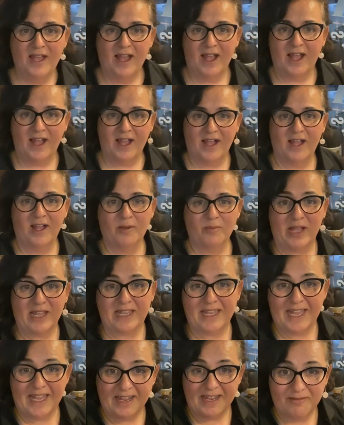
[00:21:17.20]

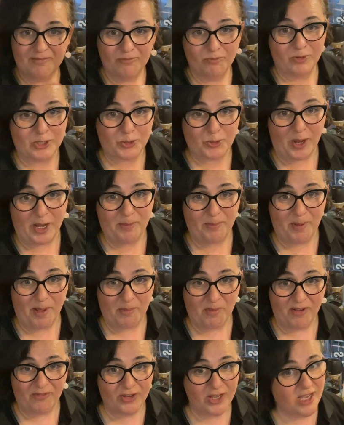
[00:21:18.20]
Again, what's great about
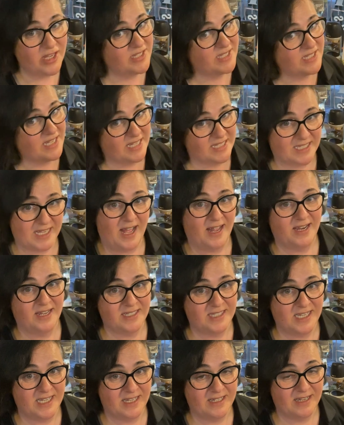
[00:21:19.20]
my videos, it's
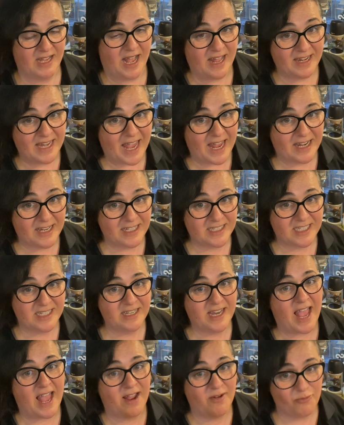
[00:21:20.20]

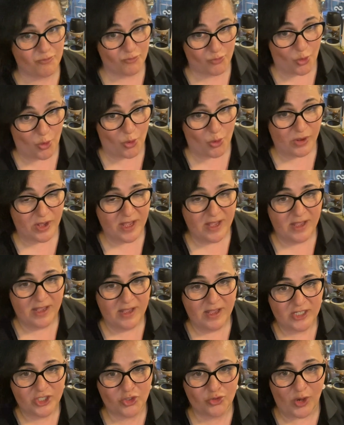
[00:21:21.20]
unedited and raw,
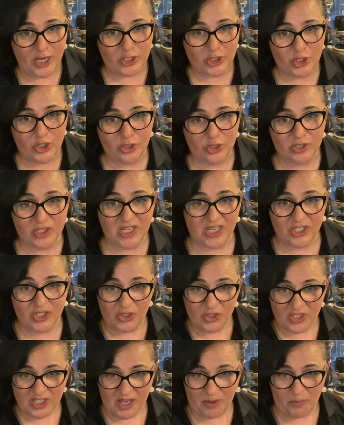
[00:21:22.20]
straight to you. So as
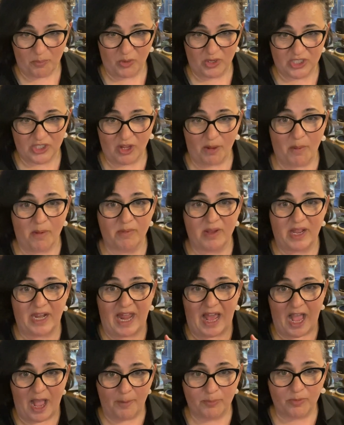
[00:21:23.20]
soon as I press stop, I'm going to
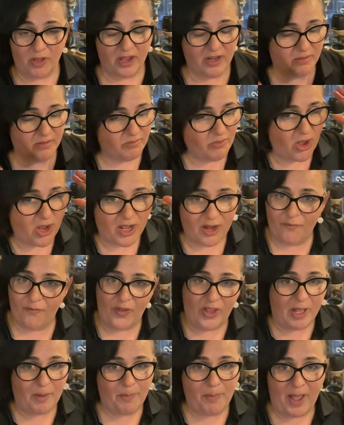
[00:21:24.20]
upload. I'm not going to
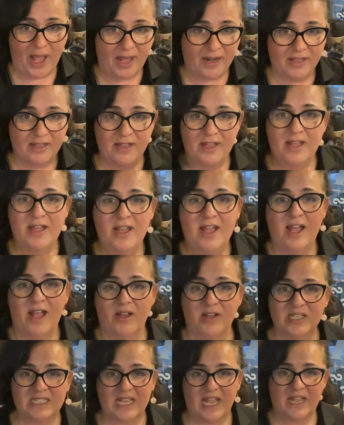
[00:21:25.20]
think about it.
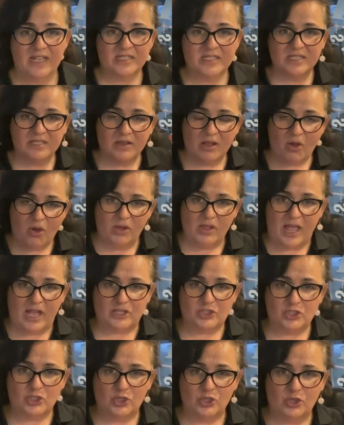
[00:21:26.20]
I say it's all
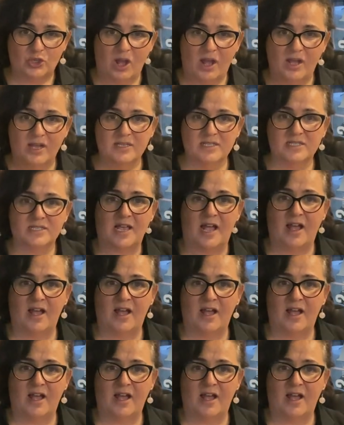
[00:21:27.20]
out to you guys.